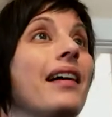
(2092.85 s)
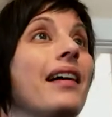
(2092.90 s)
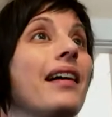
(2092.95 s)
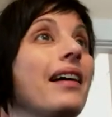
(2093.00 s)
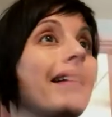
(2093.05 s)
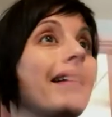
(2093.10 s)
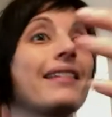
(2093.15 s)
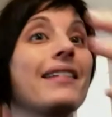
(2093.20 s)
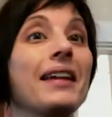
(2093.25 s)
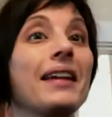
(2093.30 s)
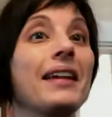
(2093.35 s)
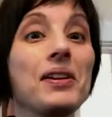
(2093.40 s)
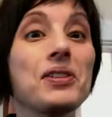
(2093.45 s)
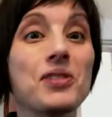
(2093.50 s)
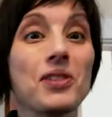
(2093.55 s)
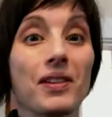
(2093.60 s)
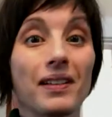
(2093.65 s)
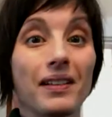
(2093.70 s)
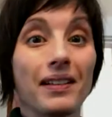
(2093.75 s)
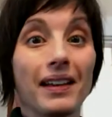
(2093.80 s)

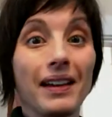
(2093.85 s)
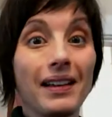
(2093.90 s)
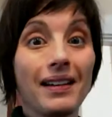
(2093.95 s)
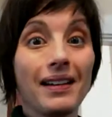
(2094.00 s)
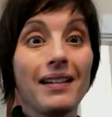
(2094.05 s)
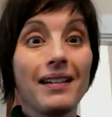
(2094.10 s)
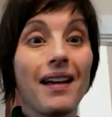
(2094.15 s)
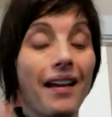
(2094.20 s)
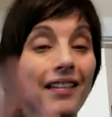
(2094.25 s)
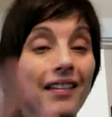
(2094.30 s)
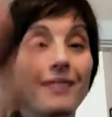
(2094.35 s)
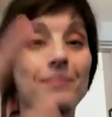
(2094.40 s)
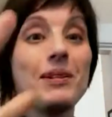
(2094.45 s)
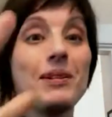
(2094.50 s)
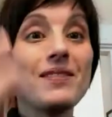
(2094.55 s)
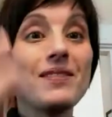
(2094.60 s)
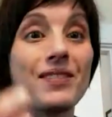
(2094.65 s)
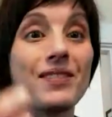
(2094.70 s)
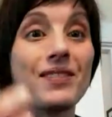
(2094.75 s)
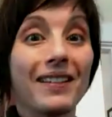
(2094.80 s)
extinction in a
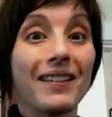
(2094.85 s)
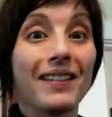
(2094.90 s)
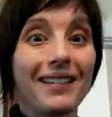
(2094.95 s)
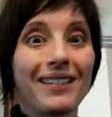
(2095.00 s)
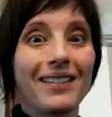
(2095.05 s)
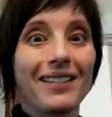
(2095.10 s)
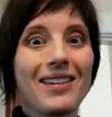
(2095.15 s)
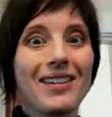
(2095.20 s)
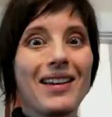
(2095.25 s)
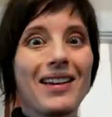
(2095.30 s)
species.